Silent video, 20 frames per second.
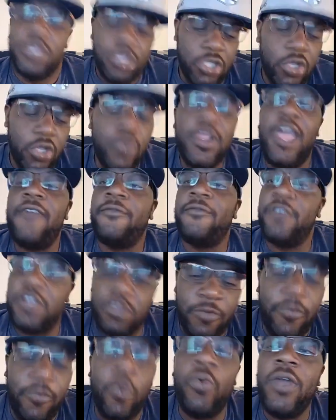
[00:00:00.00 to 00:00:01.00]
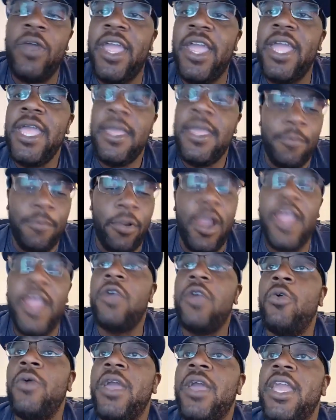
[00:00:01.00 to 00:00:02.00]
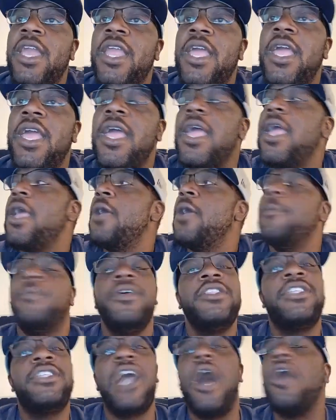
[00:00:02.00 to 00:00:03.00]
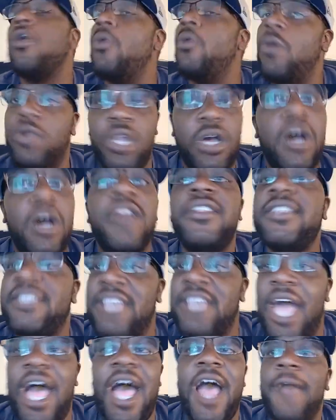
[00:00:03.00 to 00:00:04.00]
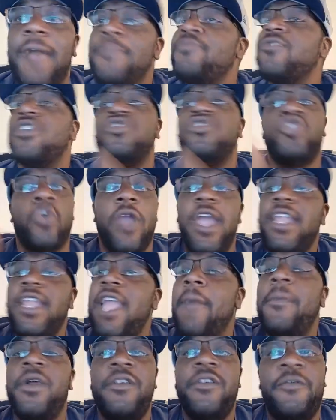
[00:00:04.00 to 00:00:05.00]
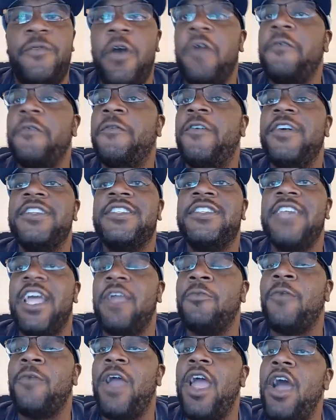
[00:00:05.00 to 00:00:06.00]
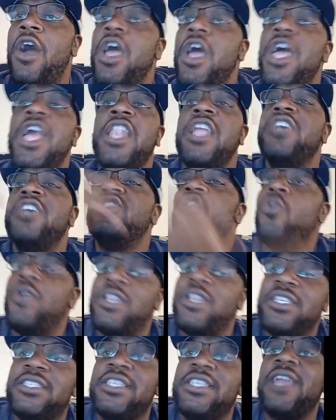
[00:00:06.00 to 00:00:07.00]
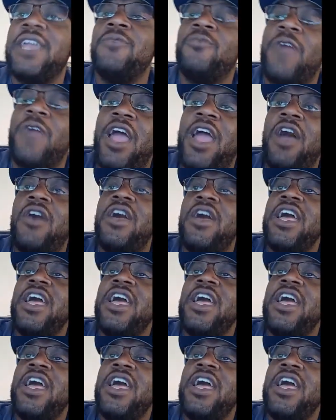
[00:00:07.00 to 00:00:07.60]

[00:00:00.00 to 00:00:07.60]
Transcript: Do that for the Quinn. Bring Quinn in. Put Taco on the other side. Trade that motherfucker for a 2nd round. Let's go in the 2nd round.